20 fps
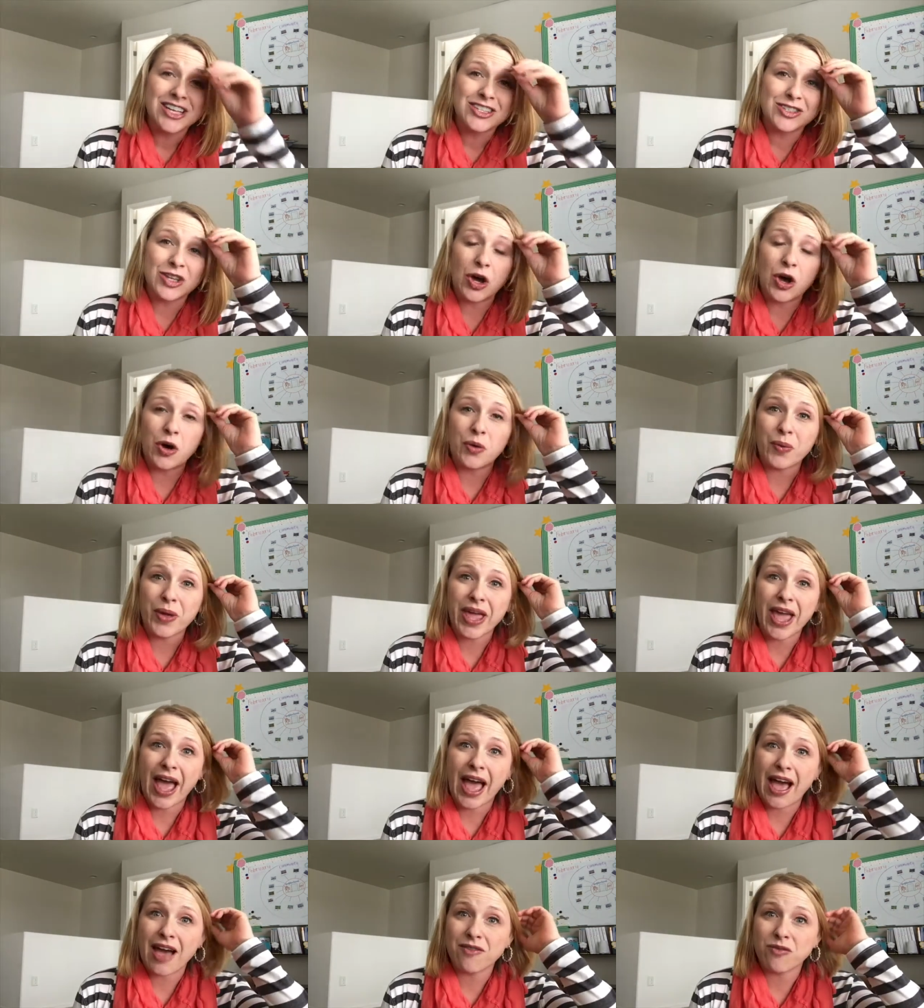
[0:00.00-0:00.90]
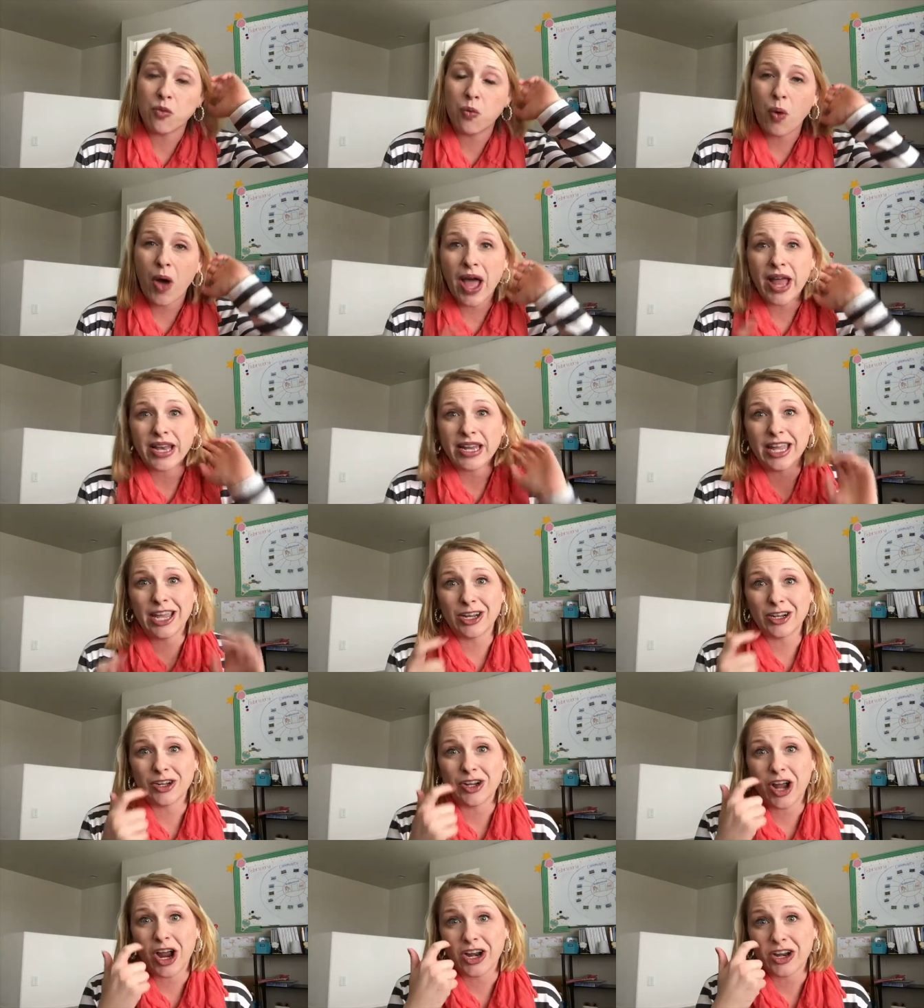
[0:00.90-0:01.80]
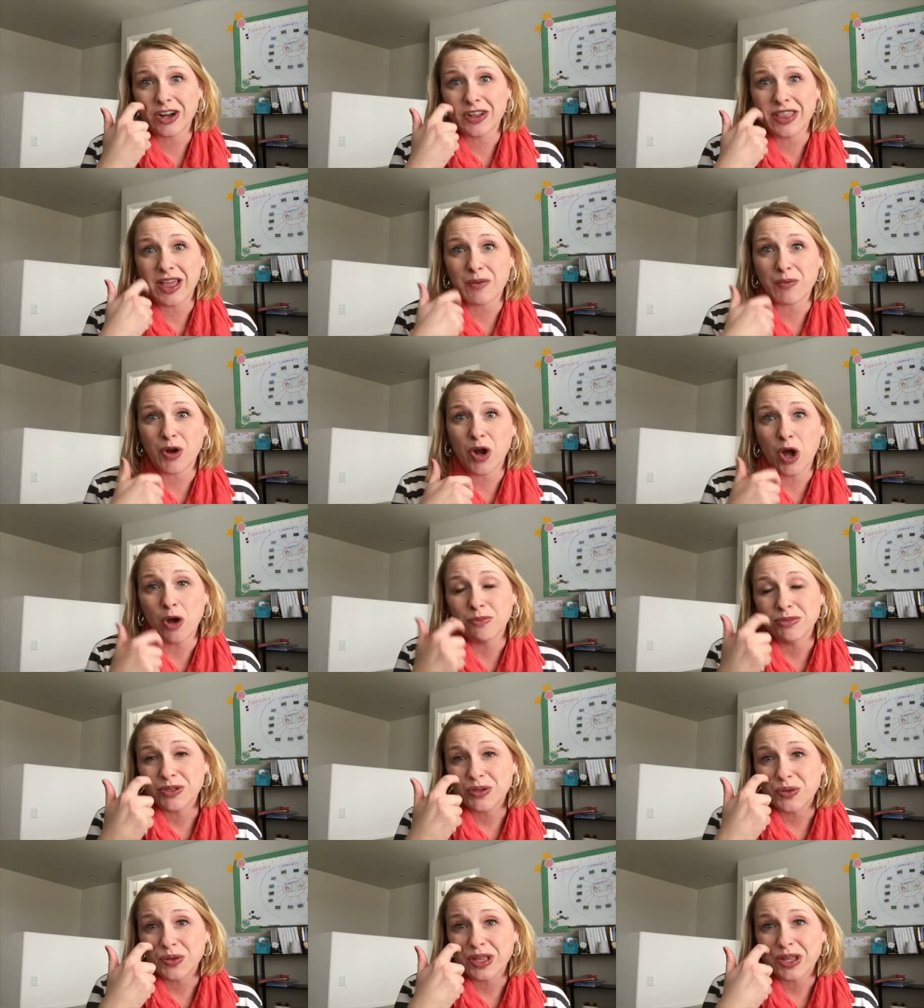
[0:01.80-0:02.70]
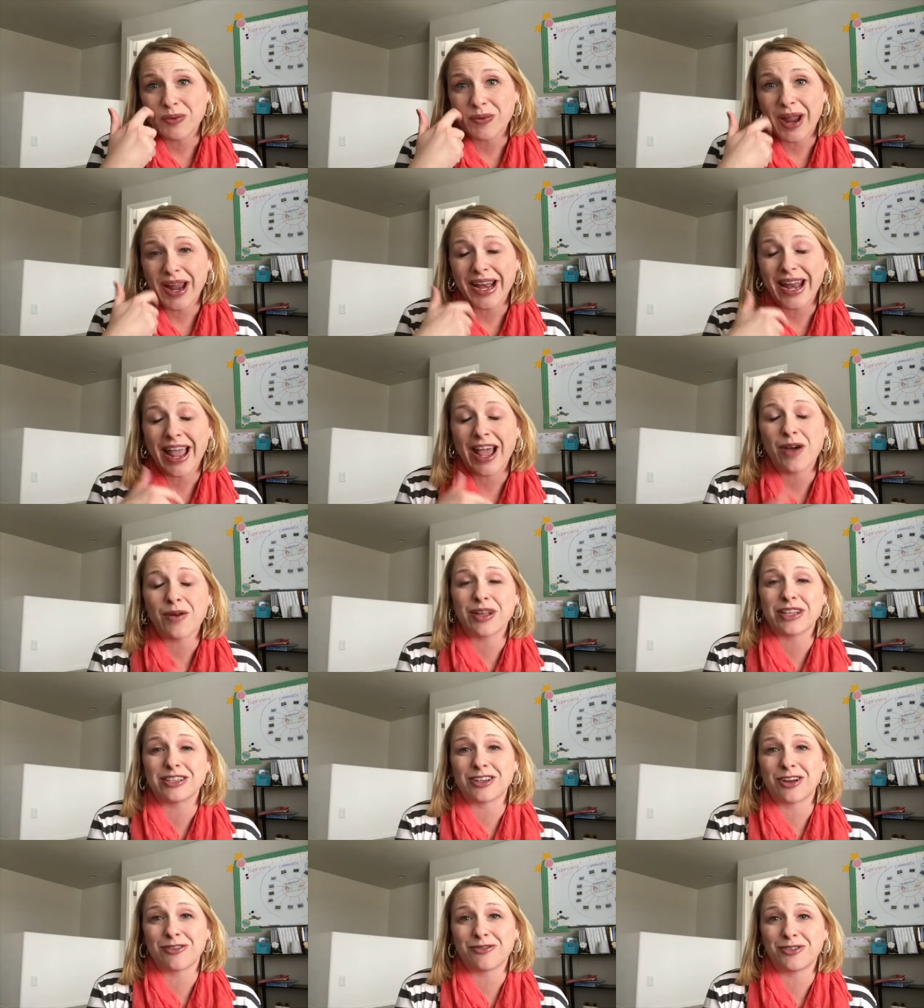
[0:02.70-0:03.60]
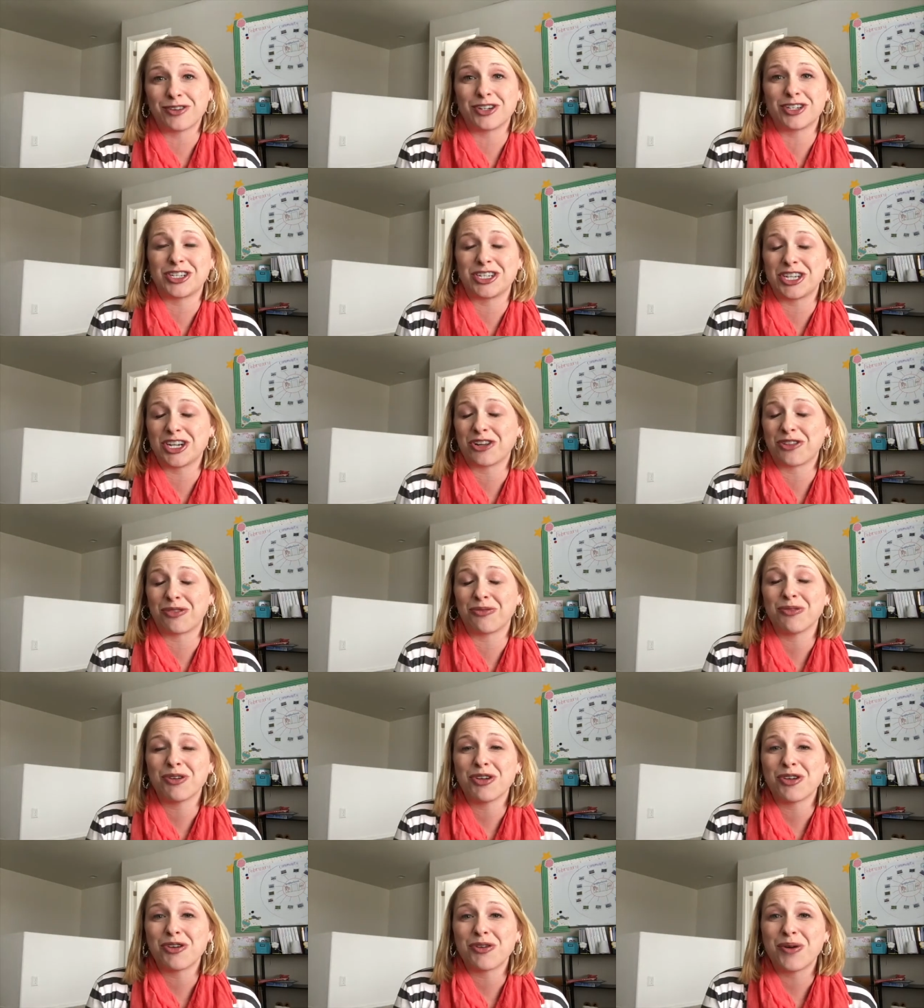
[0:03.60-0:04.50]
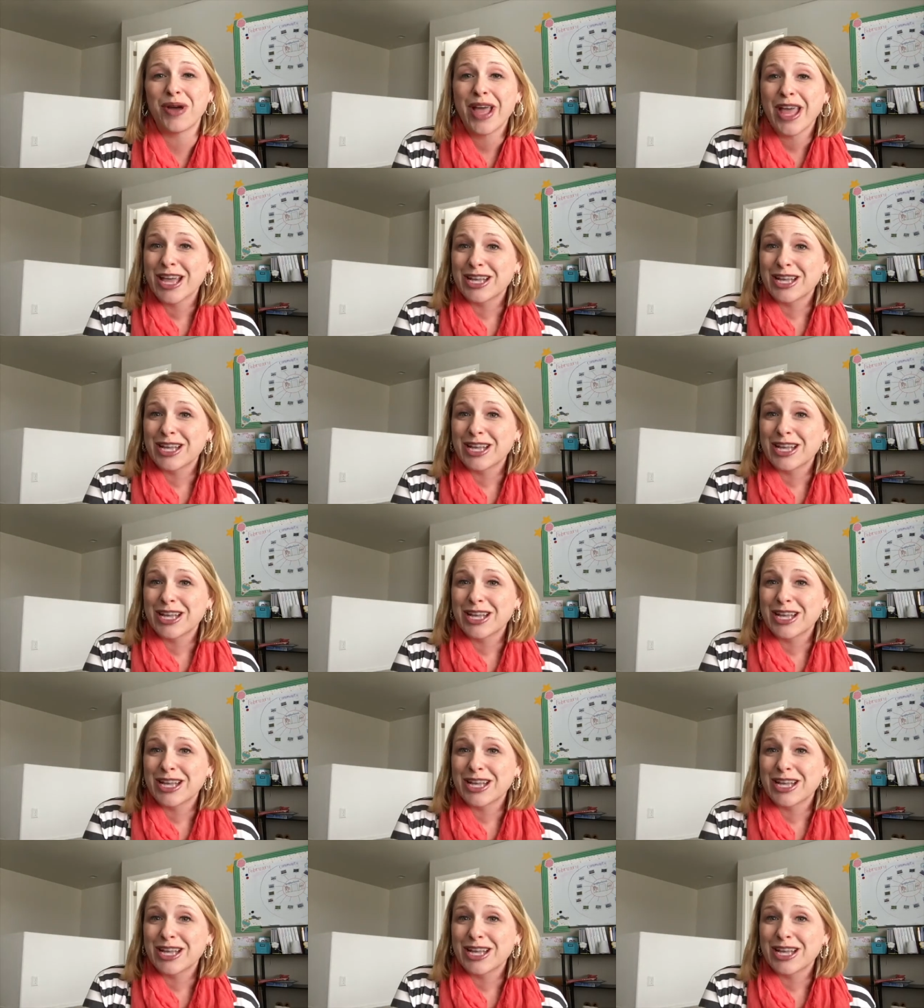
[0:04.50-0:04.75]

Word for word: So we have one kindergartner that we're homeschooling right now. It's our first year through.